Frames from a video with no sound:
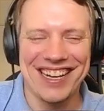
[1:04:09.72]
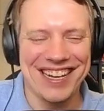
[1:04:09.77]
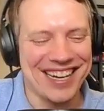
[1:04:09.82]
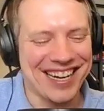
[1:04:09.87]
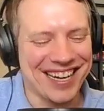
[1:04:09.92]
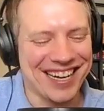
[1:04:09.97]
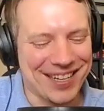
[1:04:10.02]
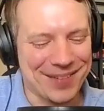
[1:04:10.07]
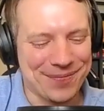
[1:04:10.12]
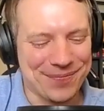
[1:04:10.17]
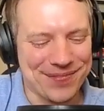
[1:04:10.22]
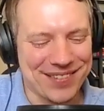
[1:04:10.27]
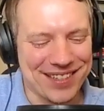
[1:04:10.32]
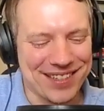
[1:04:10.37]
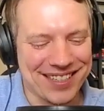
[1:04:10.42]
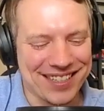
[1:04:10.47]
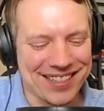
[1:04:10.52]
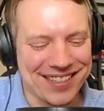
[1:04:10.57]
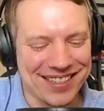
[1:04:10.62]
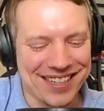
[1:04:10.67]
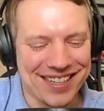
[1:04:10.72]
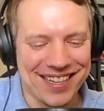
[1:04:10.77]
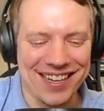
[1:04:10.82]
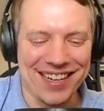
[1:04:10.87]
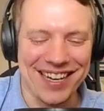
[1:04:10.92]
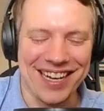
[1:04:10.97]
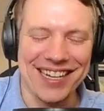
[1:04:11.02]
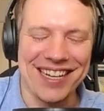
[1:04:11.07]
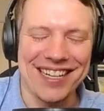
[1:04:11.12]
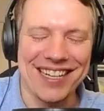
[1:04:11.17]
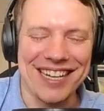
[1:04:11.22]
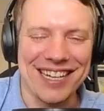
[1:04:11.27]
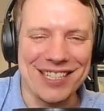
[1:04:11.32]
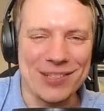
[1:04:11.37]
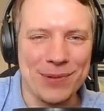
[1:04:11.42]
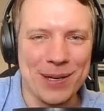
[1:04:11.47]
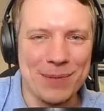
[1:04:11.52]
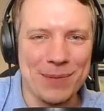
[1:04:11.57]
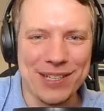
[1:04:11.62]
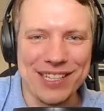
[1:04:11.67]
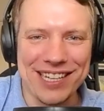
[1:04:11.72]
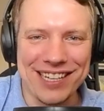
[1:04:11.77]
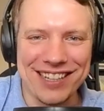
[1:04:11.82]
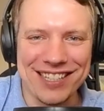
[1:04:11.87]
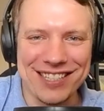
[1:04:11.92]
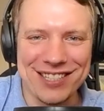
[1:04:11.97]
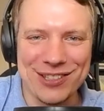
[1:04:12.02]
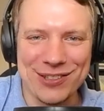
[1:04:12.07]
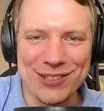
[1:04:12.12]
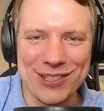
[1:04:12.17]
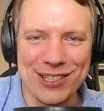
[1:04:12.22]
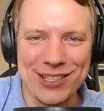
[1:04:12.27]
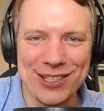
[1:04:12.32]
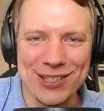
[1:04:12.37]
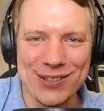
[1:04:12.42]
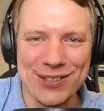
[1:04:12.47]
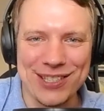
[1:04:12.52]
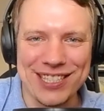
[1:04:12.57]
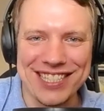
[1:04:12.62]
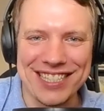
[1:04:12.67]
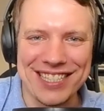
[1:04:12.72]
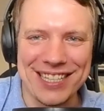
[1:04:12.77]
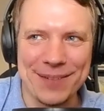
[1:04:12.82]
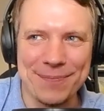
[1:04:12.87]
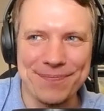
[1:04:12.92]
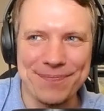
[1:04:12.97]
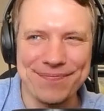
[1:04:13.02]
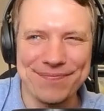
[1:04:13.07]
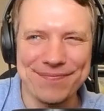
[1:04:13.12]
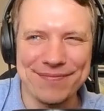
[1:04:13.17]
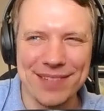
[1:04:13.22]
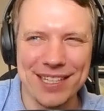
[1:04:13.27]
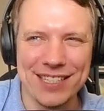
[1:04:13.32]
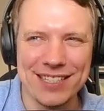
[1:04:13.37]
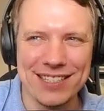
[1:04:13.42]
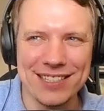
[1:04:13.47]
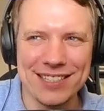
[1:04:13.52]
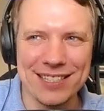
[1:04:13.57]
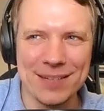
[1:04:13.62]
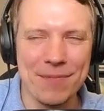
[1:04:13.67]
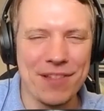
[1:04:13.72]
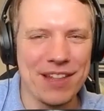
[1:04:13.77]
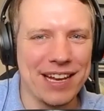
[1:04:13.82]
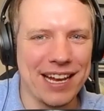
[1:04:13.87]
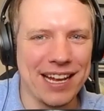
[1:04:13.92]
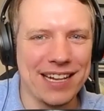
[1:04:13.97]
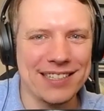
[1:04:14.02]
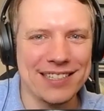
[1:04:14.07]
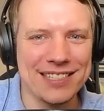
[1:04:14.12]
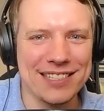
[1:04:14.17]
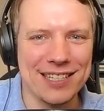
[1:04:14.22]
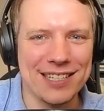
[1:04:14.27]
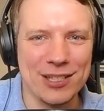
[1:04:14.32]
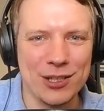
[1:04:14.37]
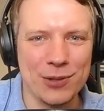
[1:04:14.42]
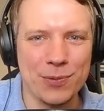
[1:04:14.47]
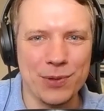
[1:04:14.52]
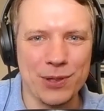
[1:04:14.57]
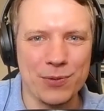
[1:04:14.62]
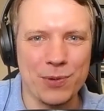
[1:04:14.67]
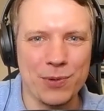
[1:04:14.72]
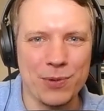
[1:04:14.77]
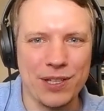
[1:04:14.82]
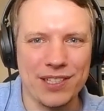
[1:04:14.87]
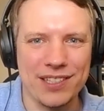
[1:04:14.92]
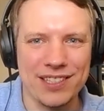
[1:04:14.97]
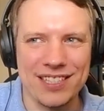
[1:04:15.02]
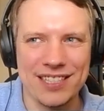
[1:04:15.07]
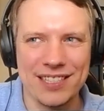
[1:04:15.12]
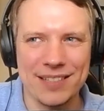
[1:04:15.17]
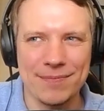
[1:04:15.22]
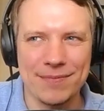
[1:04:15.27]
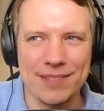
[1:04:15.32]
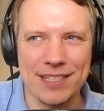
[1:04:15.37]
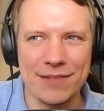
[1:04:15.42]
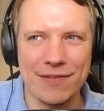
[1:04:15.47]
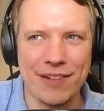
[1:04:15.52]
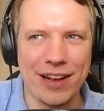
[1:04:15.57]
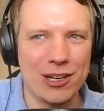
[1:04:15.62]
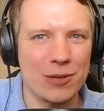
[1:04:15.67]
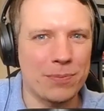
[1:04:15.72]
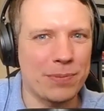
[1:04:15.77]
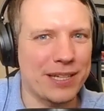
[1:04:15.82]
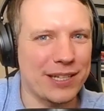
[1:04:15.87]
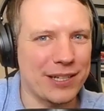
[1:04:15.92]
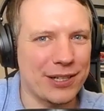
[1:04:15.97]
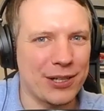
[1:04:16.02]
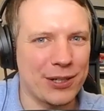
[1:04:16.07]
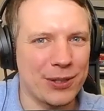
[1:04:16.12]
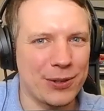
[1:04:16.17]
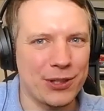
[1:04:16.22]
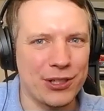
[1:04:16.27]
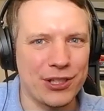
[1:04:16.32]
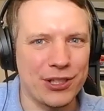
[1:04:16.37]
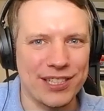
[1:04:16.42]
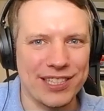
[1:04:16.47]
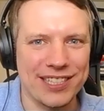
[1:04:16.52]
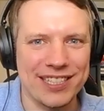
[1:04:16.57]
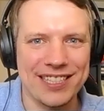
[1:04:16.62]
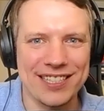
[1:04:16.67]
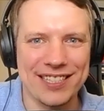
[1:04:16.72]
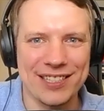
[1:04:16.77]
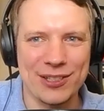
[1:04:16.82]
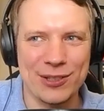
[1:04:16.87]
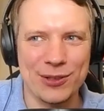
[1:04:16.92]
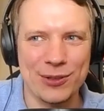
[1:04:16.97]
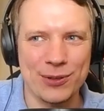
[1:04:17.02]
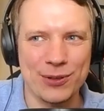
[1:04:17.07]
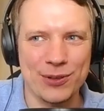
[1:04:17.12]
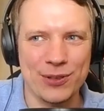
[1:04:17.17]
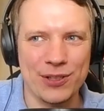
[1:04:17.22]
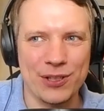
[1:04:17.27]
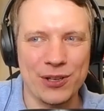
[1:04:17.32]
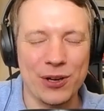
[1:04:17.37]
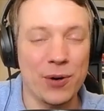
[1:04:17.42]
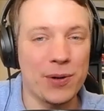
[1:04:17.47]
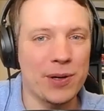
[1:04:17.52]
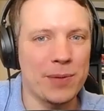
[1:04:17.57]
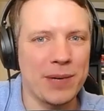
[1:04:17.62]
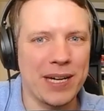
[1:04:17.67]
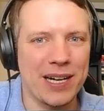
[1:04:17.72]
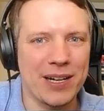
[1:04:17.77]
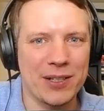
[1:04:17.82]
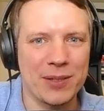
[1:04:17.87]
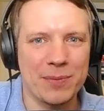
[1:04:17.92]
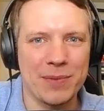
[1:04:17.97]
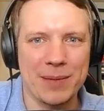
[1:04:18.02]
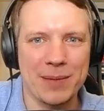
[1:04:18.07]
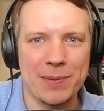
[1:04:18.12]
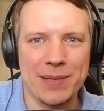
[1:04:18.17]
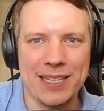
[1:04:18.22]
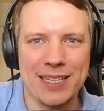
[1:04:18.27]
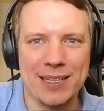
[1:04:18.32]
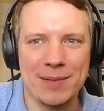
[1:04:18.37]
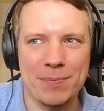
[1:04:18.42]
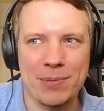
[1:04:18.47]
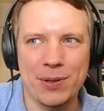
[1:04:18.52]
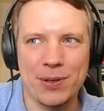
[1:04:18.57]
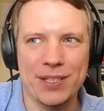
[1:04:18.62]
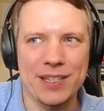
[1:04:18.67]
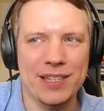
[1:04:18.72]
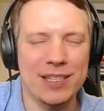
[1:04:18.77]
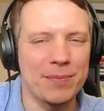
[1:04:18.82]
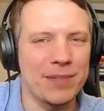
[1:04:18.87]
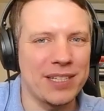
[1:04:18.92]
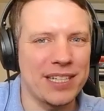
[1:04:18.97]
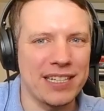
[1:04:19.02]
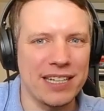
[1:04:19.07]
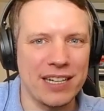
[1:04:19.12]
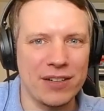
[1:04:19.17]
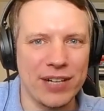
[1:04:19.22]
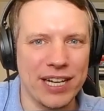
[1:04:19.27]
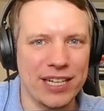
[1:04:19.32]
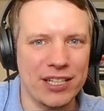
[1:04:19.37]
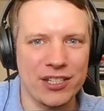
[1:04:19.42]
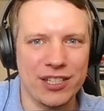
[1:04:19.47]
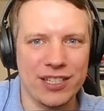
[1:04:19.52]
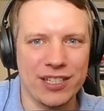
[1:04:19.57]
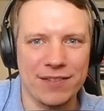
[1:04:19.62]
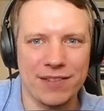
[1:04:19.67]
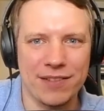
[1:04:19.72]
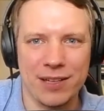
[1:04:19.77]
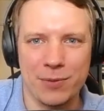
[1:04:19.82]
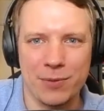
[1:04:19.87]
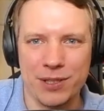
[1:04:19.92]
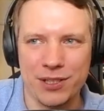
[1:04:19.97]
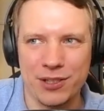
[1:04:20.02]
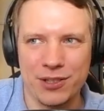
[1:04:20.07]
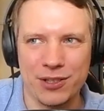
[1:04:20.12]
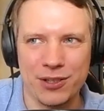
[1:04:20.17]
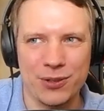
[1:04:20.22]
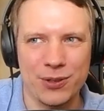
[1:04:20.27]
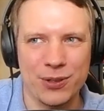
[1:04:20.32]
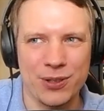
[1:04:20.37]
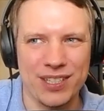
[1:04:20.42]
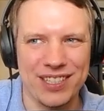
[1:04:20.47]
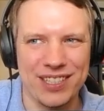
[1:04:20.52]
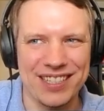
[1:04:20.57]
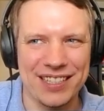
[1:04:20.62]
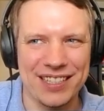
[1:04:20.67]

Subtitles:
Reinhard, as we're bringing this to a close, is there something else that you would want developing coaches to know about, maybe point them in a direction if they wanted to